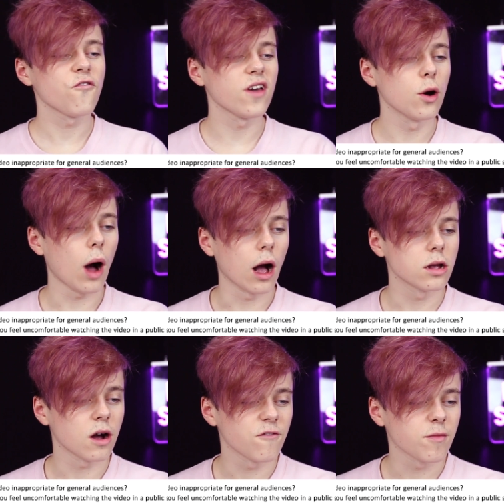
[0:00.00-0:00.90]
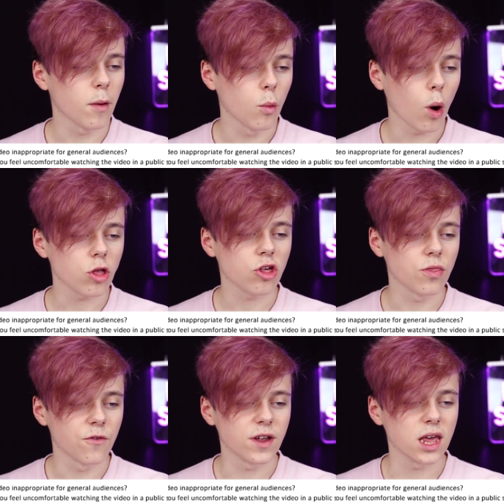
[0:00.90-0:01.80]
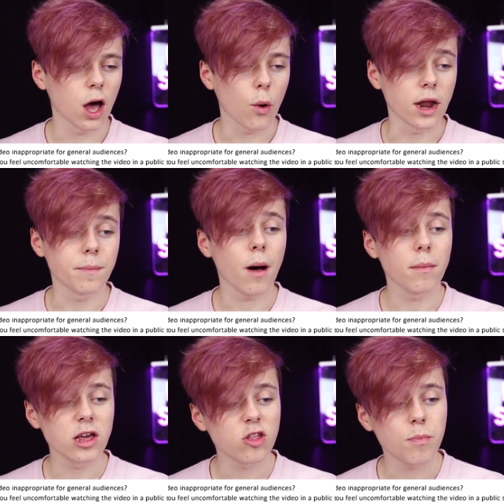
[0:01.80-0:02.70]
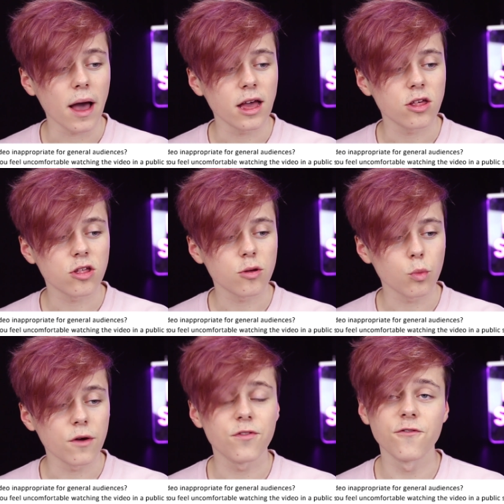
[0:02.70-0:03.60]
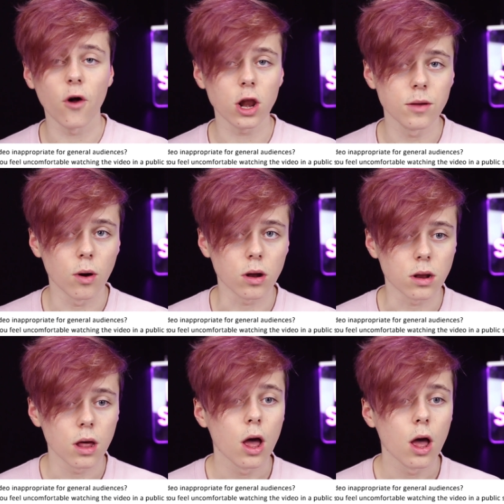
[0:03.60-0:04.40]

you feel uncomfortable watching the video in a public space with the volume on?